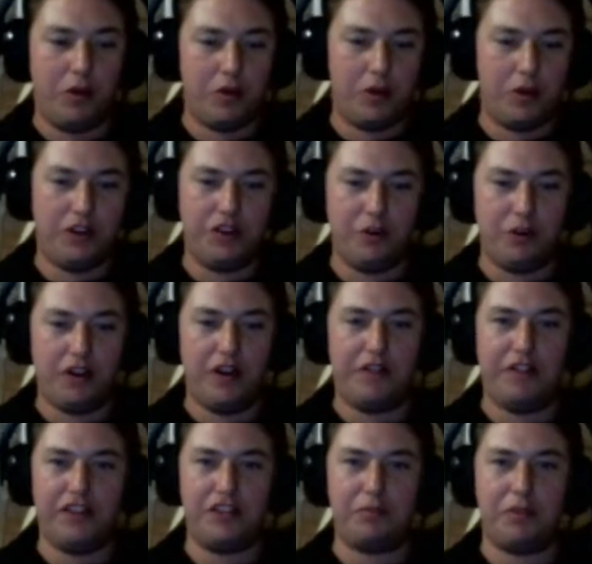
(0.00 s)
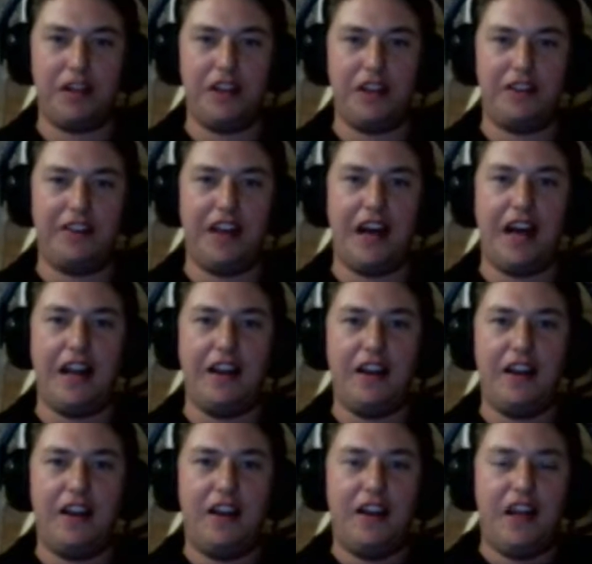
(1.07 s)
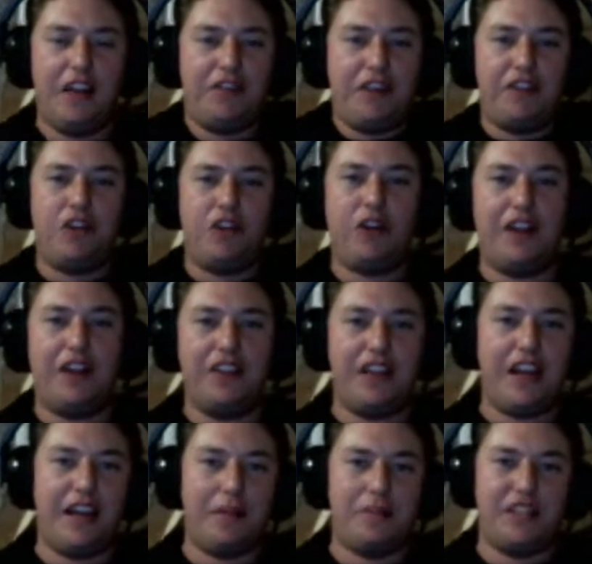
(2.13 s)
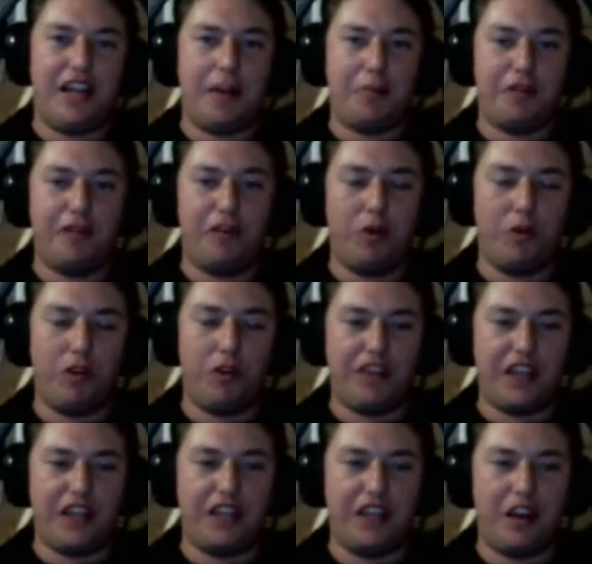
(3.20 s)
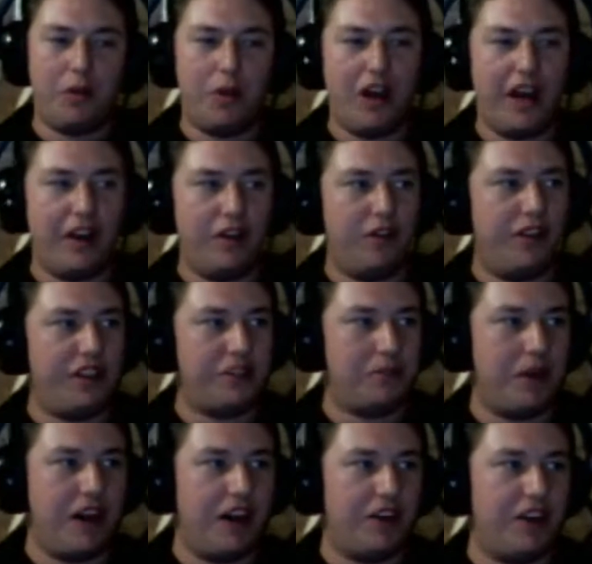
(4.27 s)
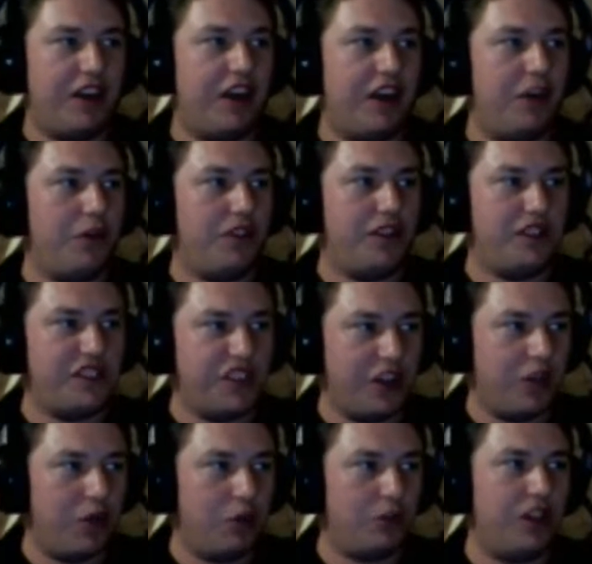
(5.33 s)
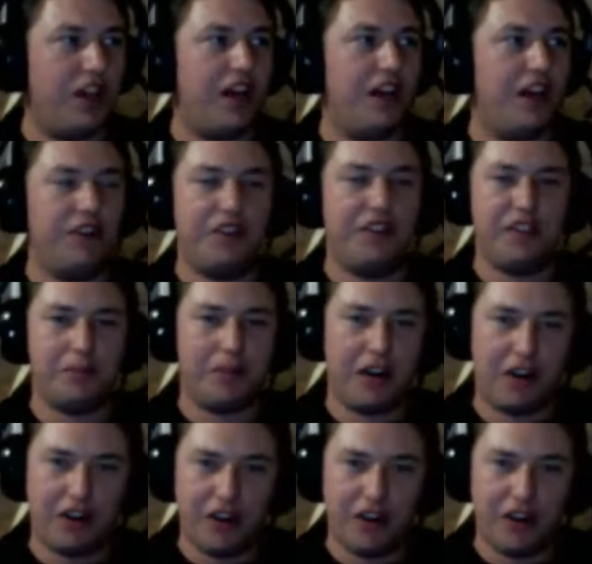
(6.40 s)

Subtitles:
But what do I do when I finish playing that? If they've got other games out before it, they can go, well, hang on, there's Mario and there's Zelda and there's Mario